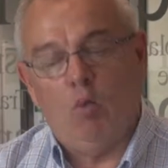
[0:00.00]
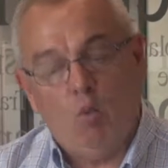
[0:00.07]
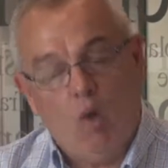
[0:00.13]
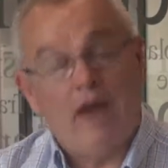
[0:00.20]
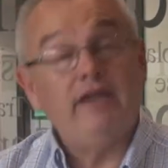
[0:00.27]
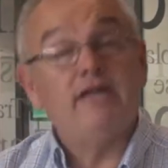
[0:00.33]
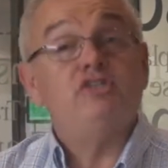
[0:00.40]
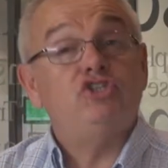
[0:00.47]

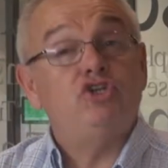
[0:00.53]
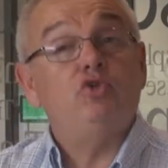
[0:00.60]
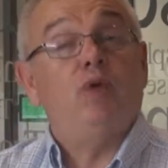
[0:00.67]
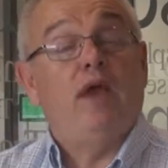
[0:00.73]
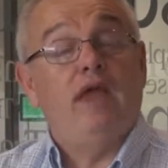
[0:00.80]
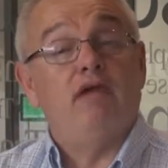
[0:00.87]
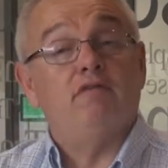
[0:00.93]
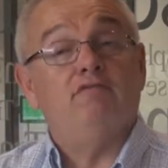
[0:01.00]
One is you
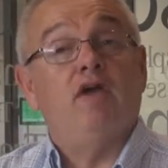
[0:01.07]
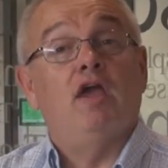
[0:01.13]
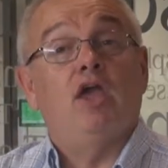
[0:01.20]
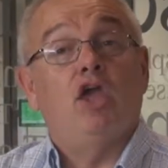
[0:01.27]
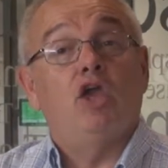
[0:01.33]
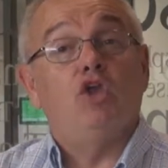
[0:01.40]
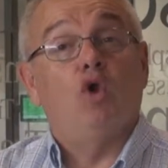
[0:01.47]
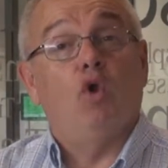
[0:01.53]
have
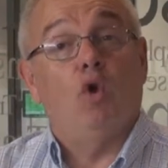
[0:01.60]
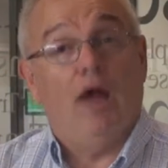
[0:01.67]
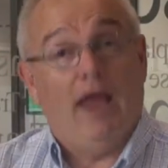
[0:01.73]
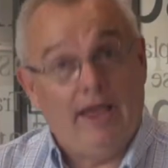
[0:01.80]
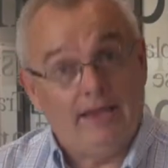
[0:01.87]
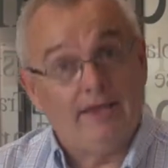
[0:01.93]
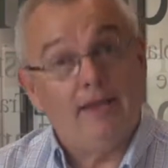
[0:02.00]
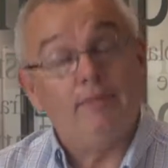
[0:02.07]
your
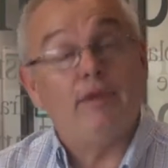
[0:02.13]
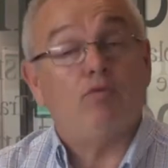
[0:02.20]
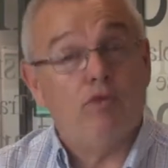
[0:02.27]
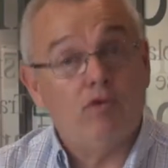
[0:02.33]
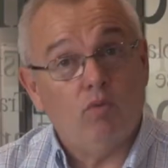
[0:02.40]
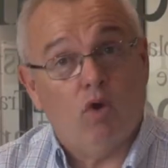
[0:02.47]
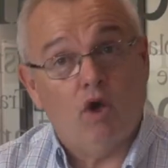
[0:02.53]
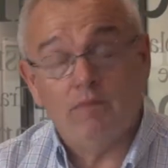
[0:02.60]
academic
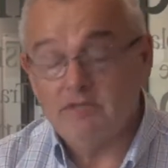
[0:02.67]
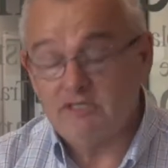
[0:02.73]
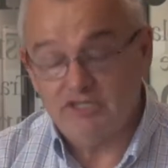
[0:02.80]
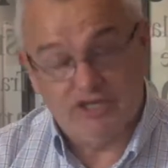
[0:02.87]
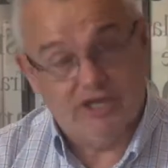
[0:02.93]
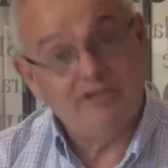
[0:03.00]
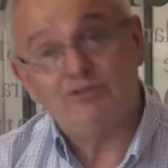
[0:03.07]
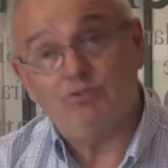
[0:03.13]

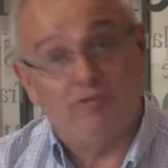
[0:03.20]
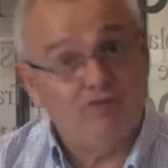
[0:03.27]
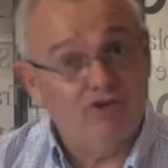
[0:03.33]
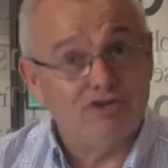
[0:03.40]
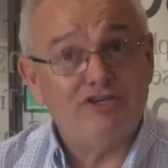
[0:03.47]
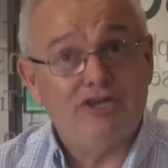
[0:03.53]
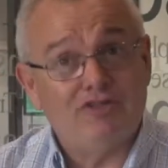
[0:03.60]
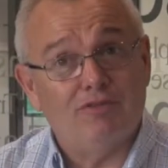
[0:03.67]
requirements. Yes, we've
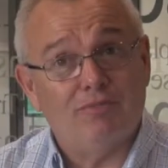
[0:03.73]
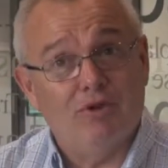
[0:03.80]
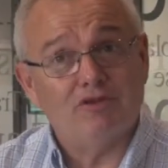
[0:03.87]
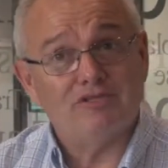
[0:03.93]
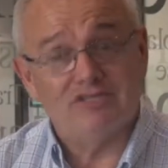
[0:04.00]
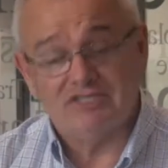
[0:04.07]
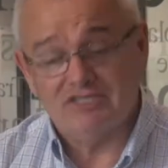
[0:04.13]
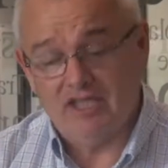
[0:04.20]
got to tick the
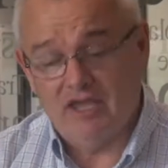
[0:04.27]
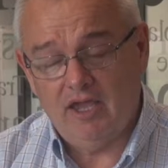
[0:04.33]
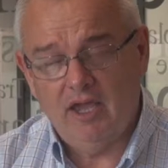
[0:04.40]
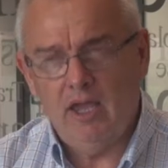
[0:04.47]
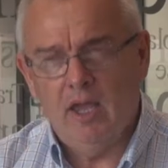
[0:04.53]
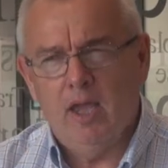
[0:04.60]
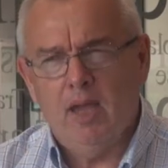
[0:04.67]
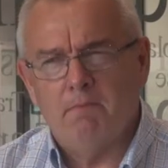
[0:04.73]
boxes
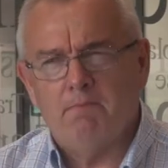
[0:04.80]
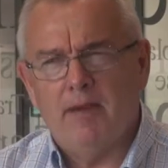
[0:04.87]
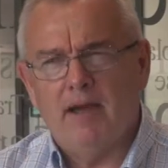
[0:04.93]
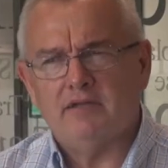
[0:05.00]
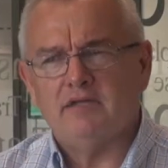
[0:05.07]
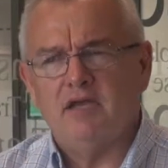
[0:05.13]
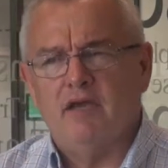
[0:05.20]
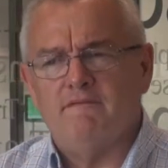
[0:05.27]
there,
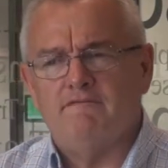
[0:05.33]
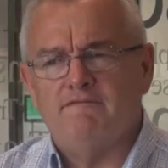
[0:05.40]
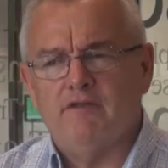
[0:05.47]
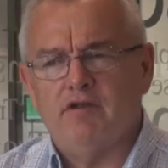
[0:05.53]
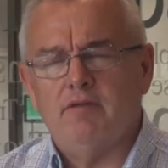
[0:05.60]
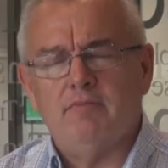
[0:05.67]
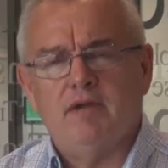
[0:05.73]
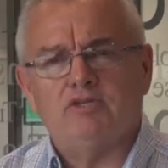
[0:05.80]
but
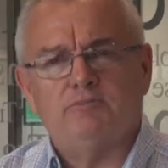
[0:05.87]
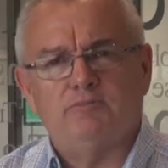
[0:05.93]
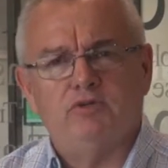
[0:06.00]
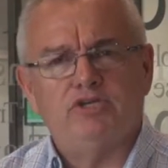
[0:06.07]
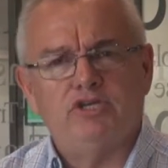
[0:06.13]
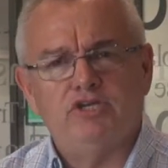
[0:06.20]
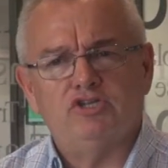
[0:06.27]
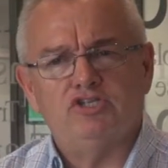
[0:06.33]
very much
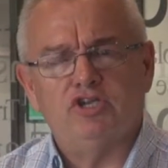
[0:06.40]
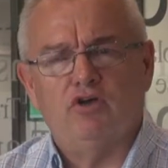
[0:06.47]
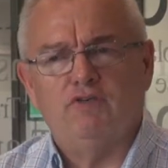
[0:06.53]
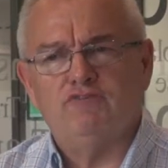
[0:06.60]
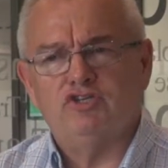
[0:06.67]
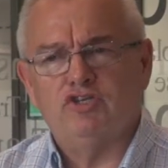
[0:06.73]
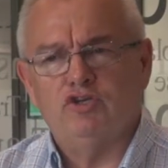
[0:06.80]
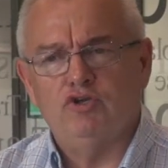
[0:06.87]
pushing
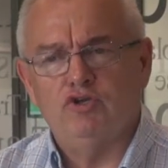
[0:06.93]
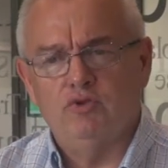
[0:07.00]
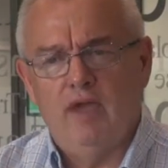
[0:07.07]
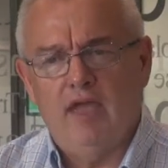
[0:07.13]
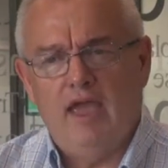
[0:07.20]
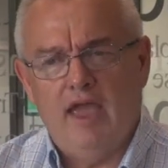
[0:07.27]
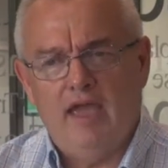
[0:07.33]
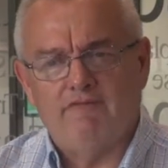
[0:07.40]
yourself to
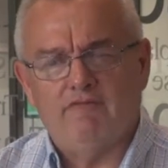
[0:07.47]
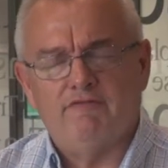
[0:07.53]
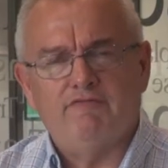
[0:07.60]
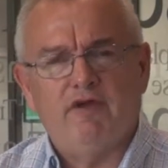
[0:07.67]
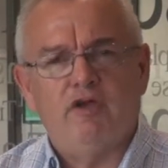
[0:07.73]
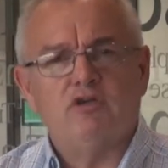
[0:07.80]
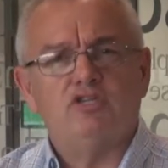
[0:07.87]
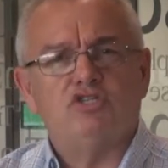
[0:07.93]
have a
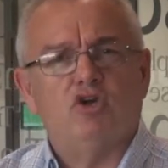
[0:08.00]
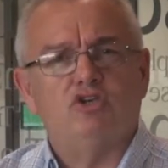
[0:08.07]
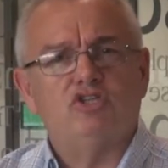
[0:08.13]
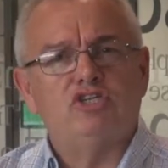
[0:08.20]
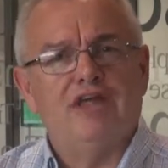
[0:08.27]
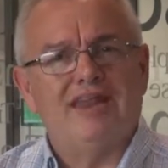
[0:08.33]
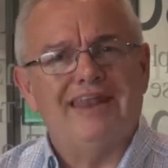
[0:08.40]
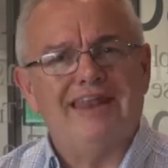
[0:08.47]
focus
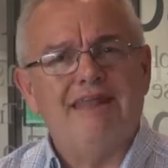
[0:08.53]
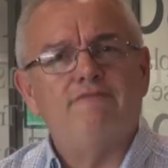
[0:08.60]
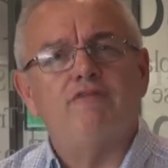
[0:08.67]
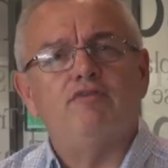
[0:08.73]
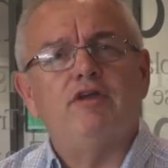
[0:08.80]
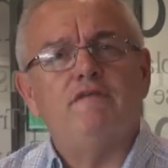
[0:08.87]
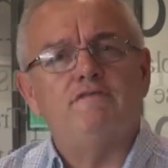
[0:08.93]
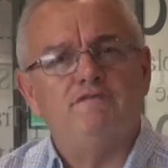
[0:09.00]
on
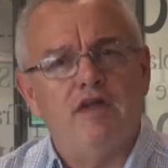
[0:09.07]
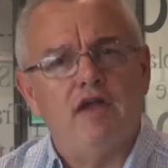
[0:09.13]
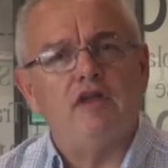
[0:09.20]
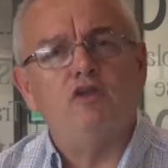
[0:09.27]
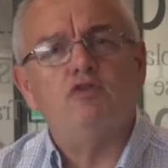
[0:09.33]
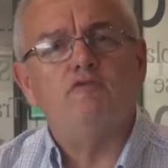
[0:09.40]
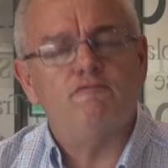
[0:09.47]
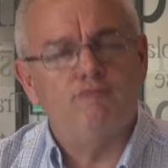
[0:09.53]
delivering
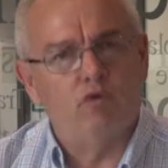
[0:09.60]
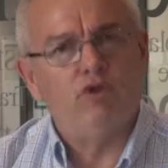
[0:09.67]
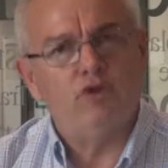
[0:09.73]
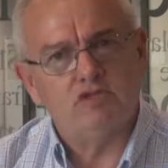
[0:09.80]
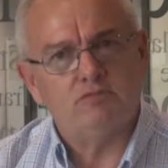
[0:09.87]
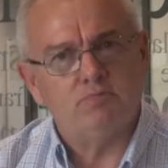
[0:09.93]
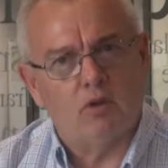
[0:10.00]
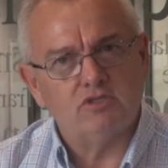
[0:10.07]
value for
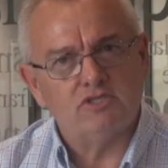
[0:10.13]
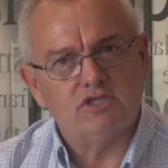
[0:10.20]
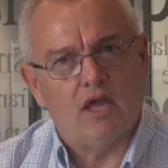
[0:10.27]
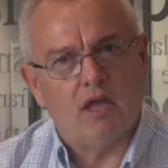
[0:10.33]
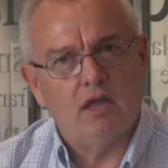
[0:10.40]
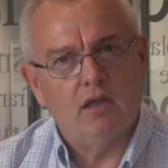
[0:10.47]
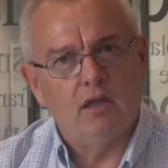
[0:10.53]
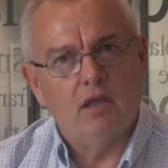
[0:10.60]
your sponsor.